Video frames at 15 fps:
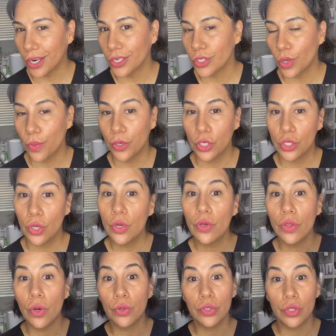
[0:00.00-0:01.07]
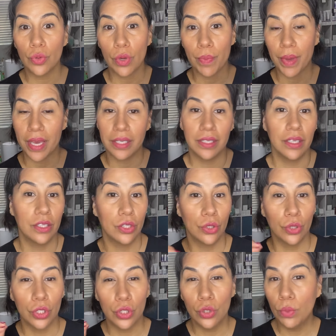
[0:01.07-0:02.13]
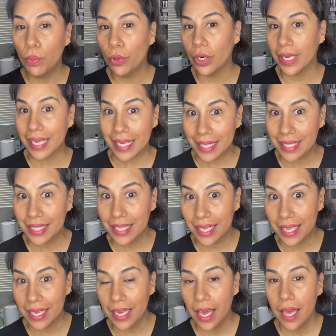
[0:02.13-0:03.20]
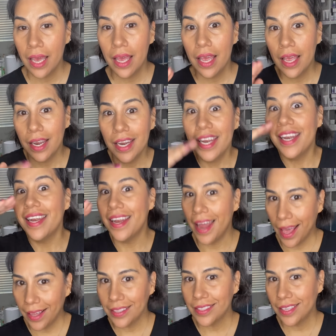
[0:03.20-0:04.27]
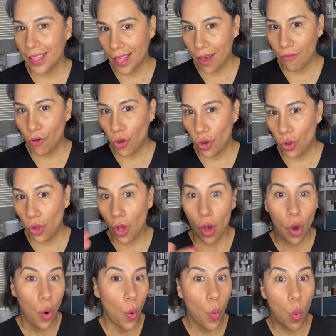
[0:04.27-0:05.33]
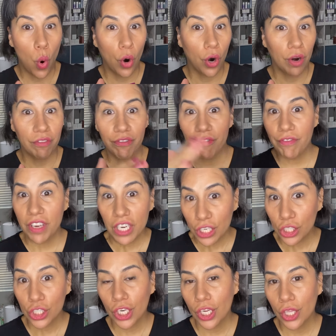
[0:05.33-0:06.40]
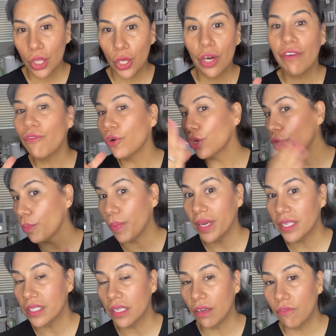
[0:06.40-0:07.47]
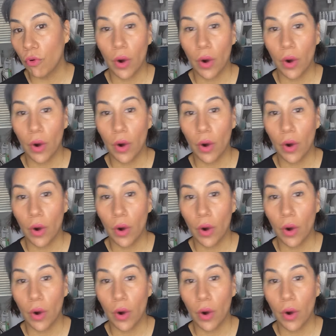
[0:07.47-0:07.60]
So I'm going to show you those three basics. They're a super easy next level or finishing look for your basic four.